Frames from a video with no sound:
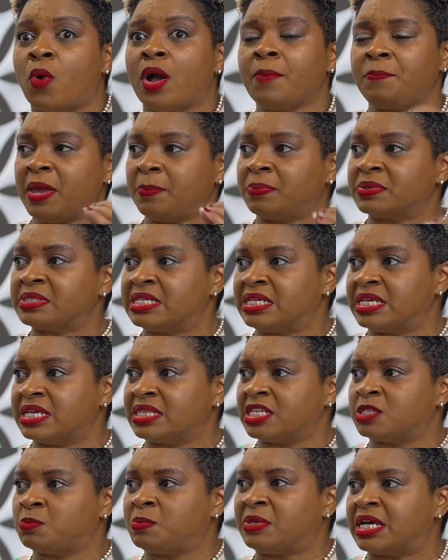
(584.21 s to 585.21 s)
want people to get
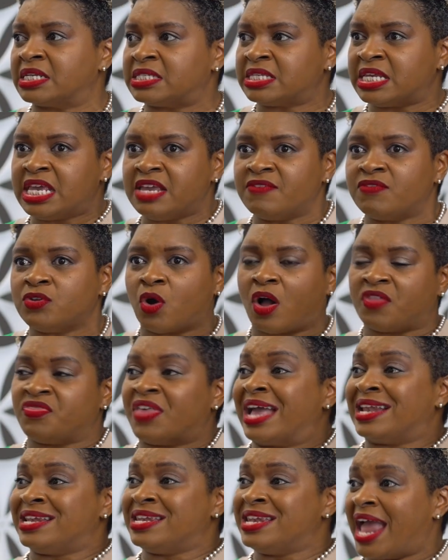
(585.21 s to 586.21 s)
this because even on
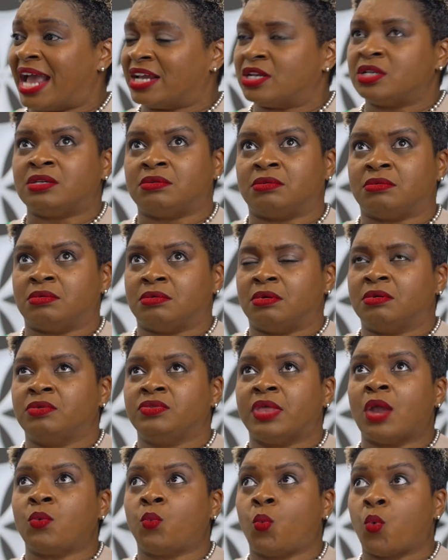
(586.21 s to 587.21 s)
that
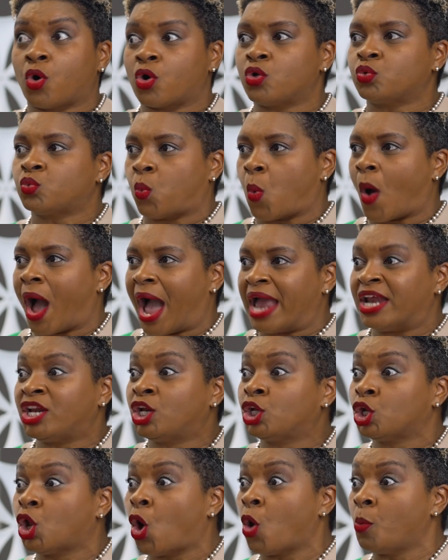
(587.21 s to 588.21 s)
that worldwide,
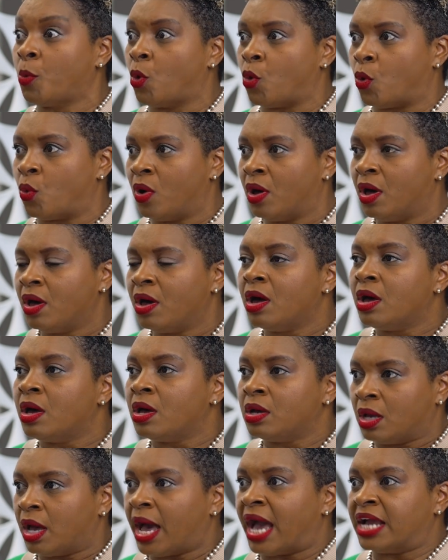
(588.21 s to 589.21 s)
global,
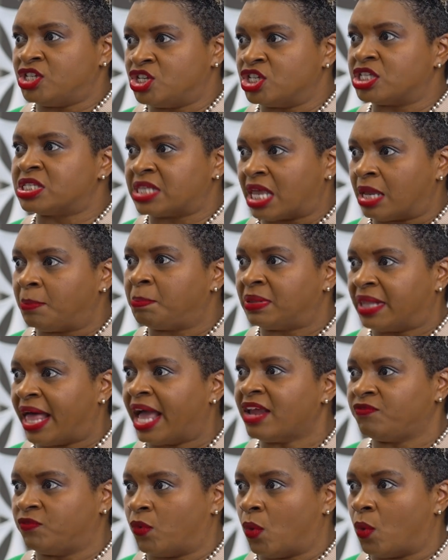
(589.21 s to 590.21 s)
I should say,
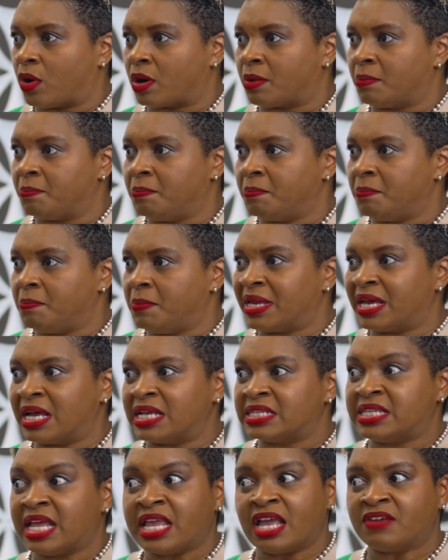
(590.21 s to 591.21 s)
platform,
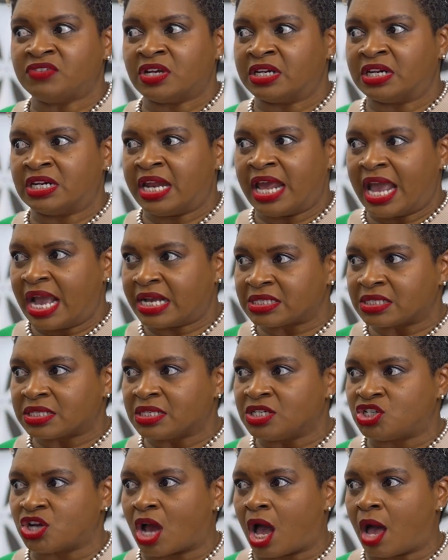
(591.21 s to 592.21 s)
because they have done an
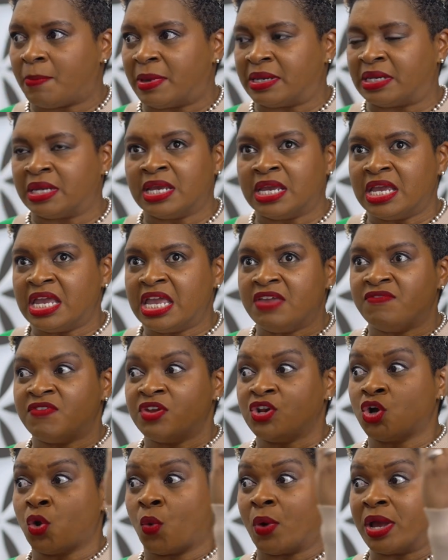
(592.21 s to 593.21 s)
excellent job at
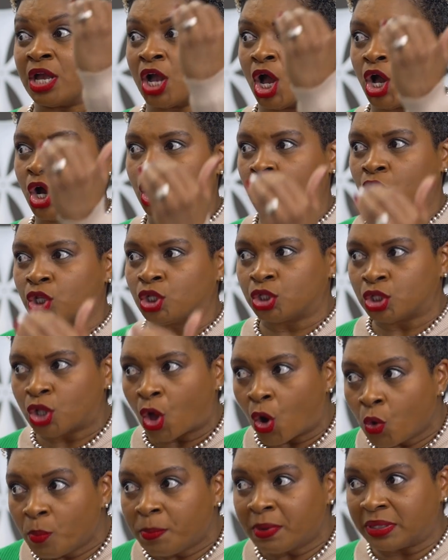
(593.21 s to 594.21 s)
even going
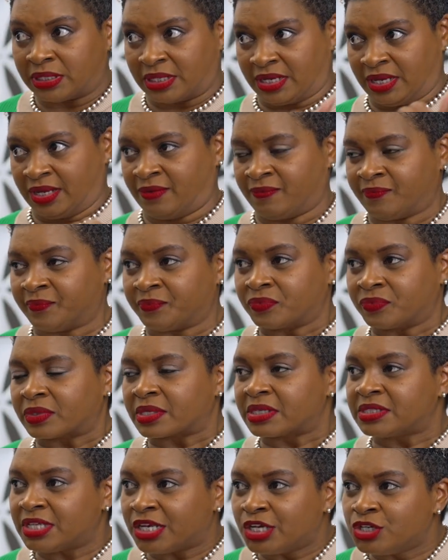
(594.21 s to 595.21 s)
globally
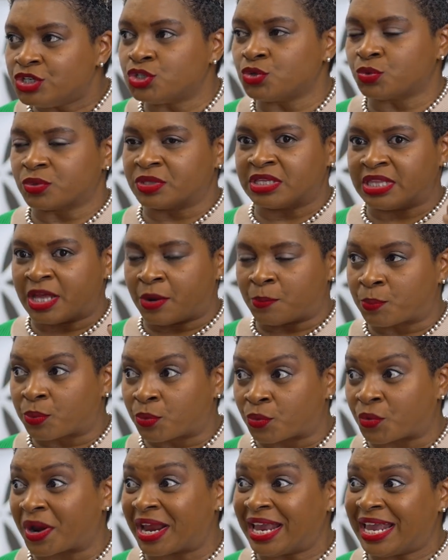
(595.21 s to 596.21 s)
to ensure that their
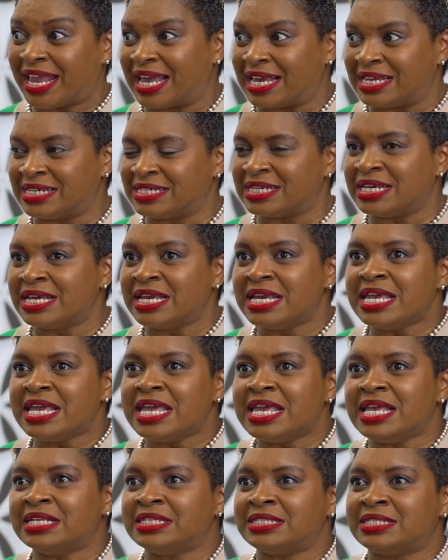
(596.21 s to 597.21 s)
brand
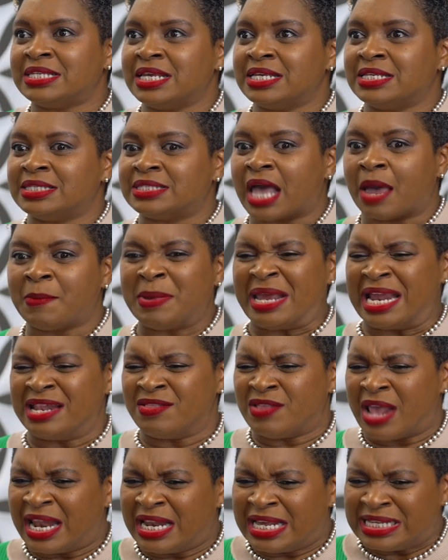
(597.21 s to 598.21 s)
is I mean,
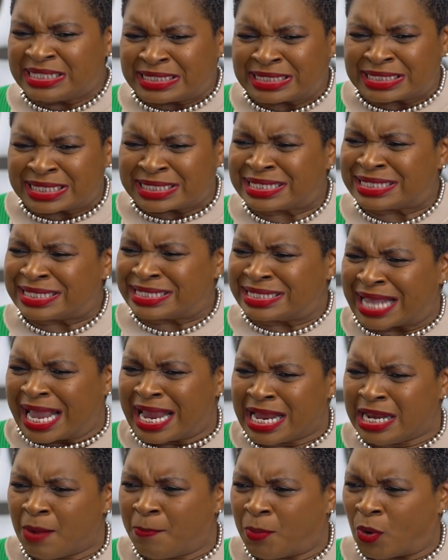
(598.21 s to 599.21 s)
and it's
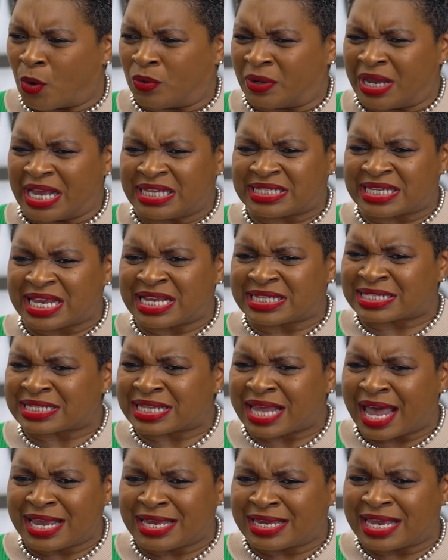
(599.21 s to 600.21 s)
sustainable. It's
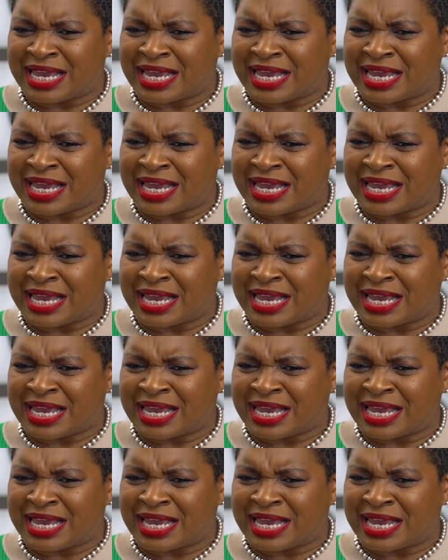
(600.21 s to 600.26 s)
like